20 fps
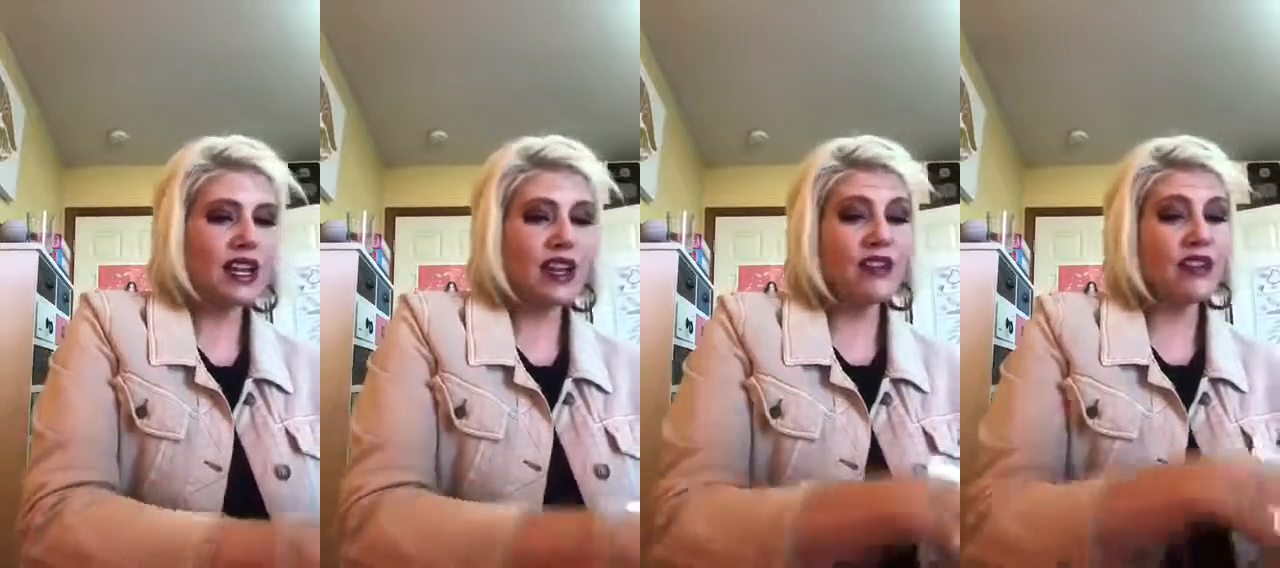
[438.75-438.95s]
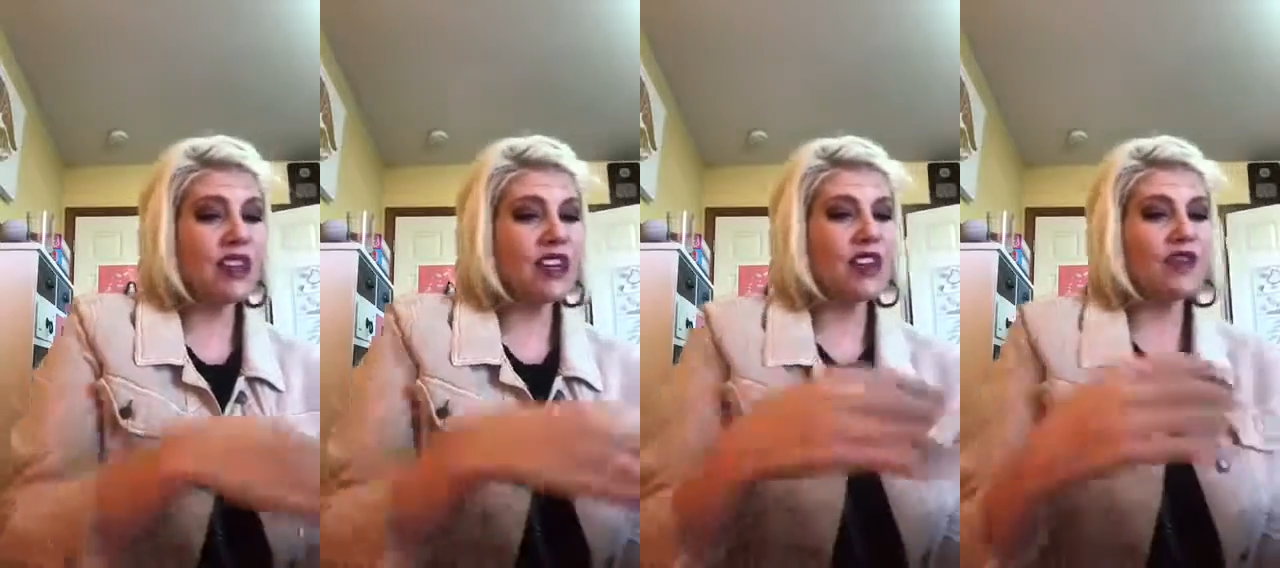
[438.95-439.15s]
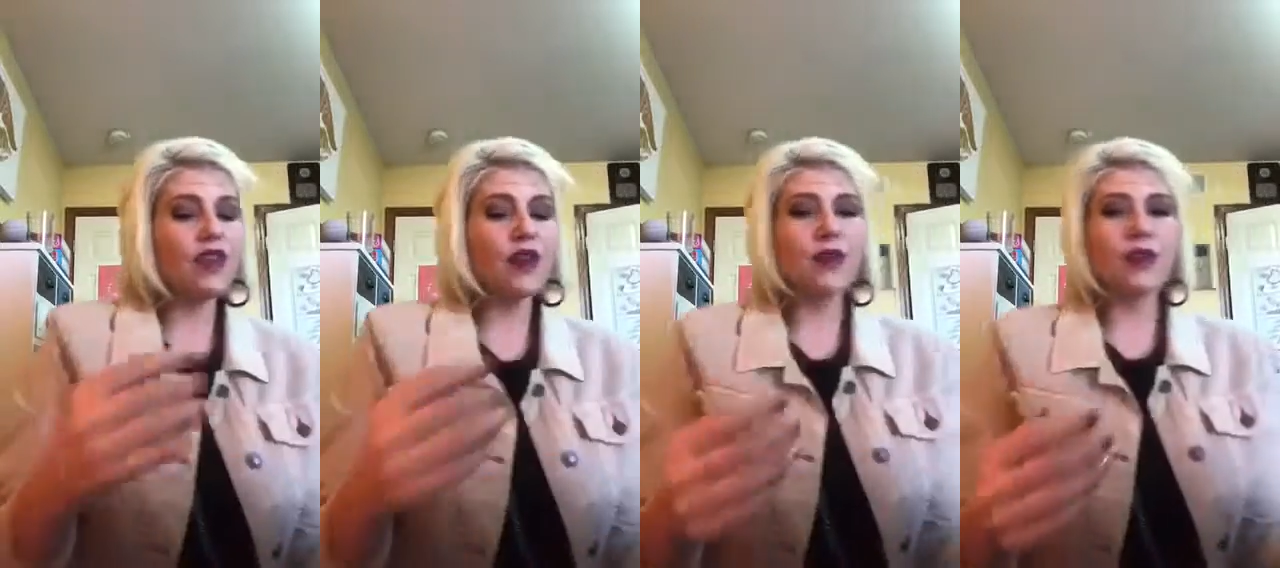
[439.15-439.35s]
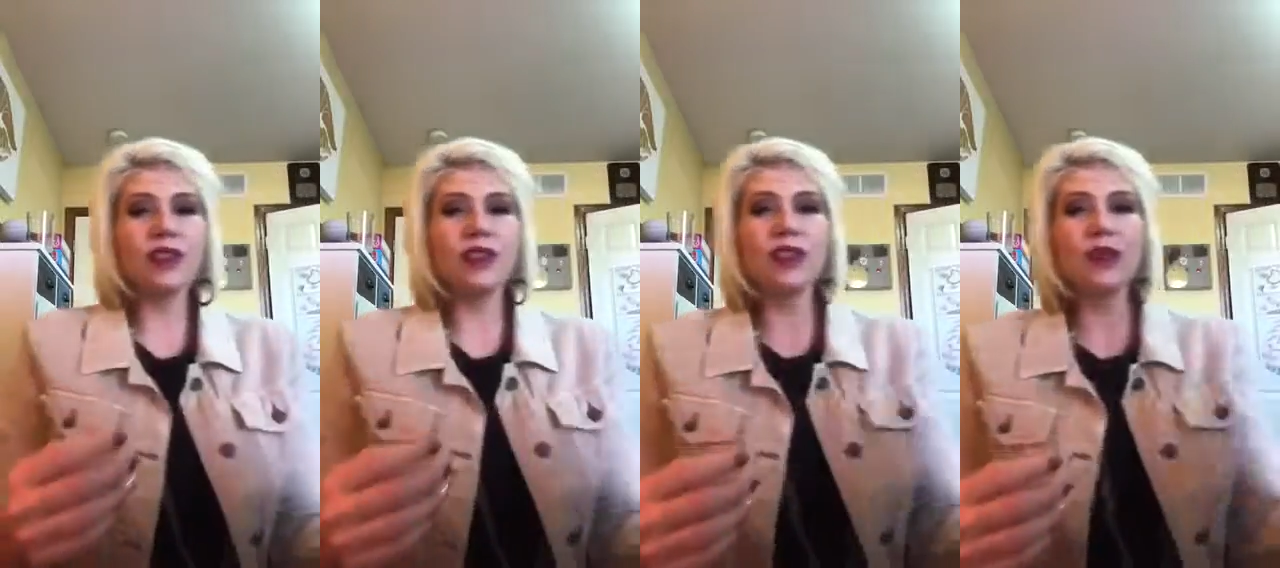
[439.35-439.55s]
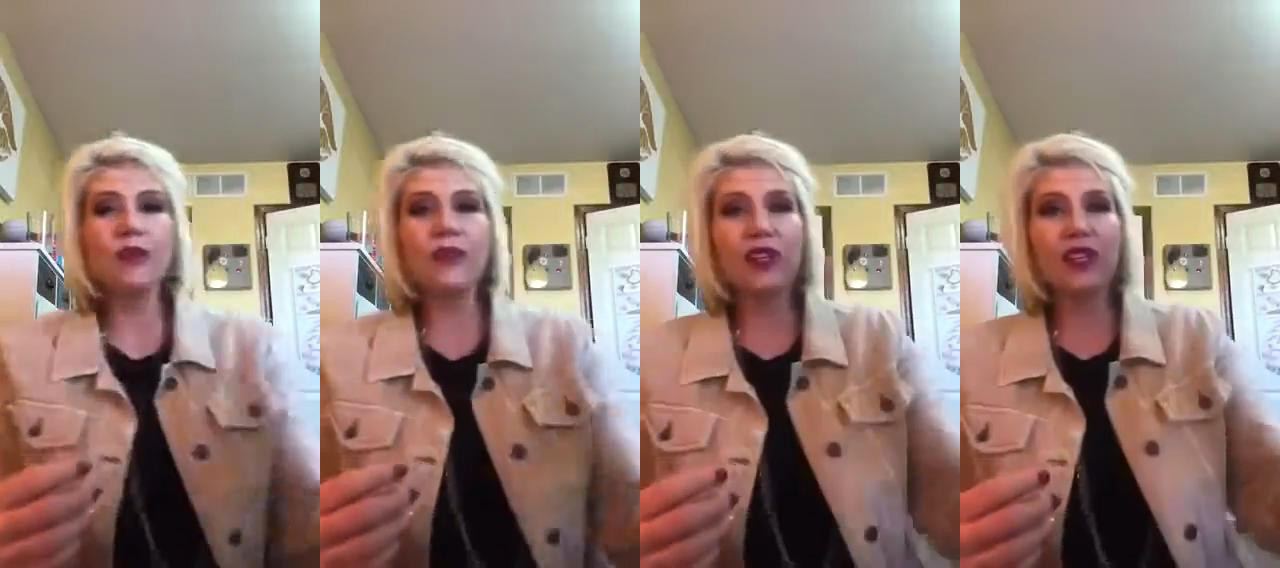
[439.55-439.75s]
And then if it was
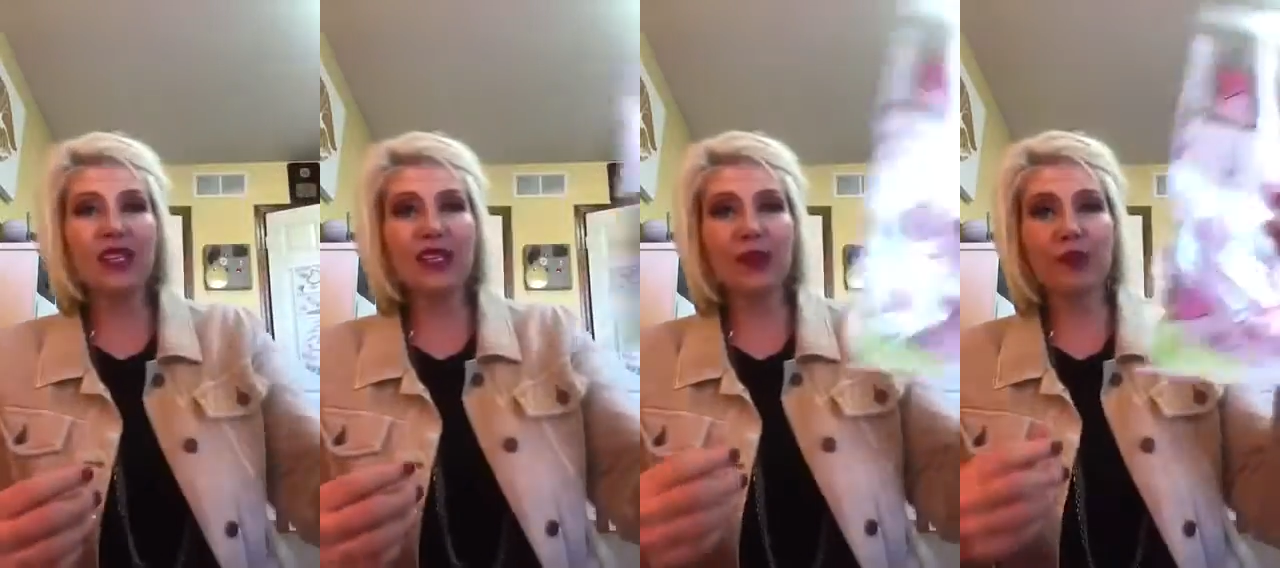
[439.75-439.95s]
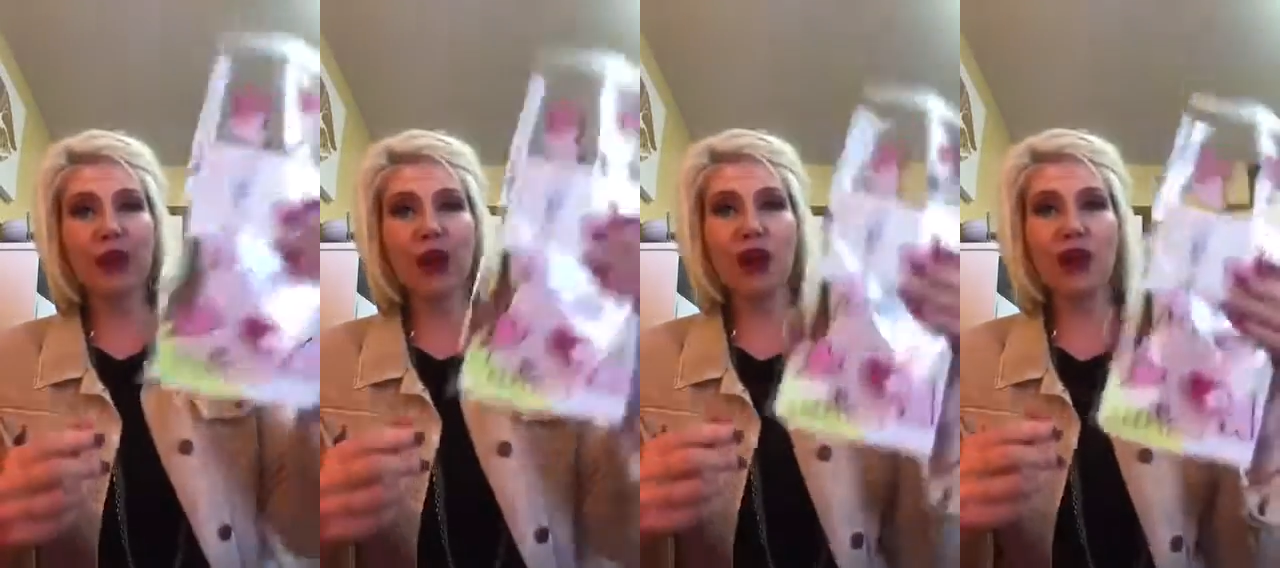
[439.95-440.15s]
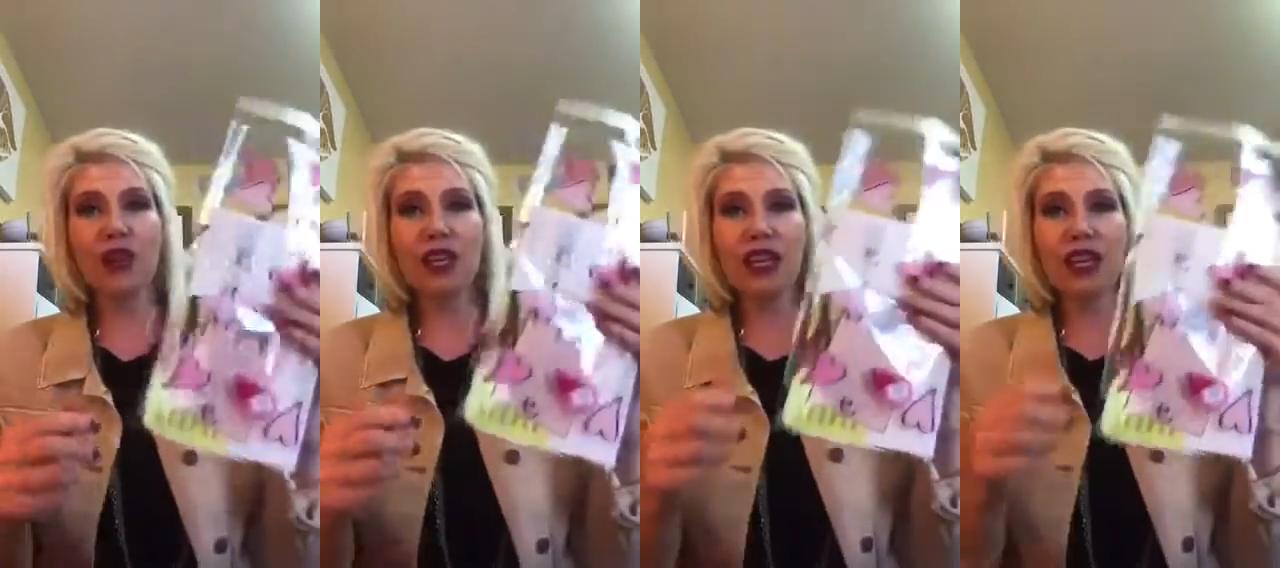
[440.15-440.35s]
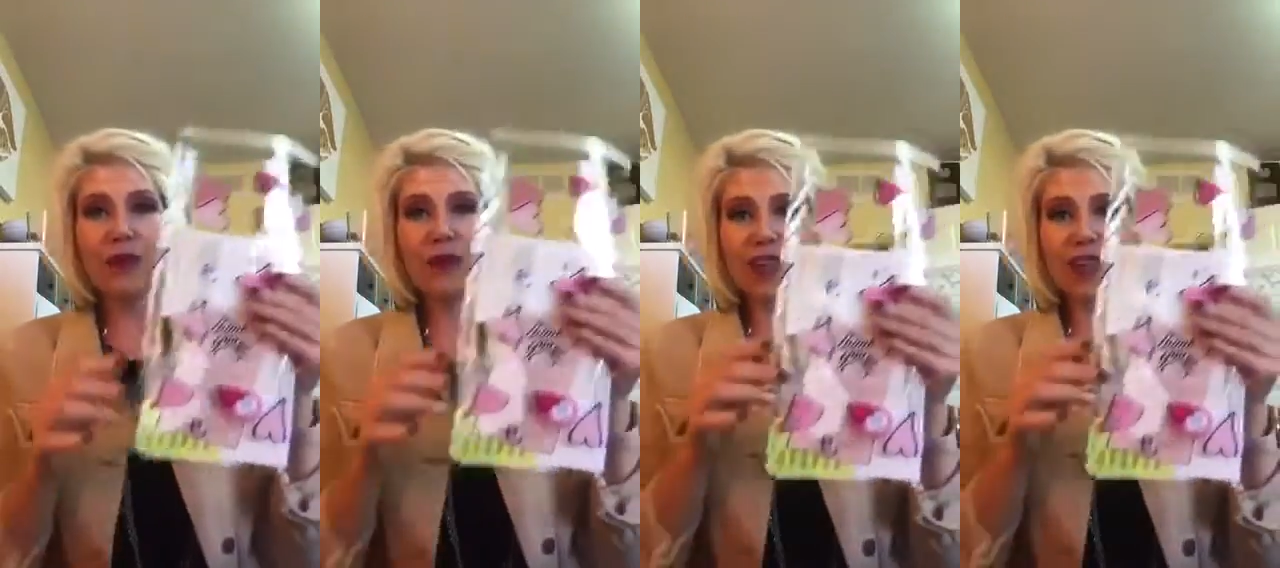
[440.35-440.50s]
something small like a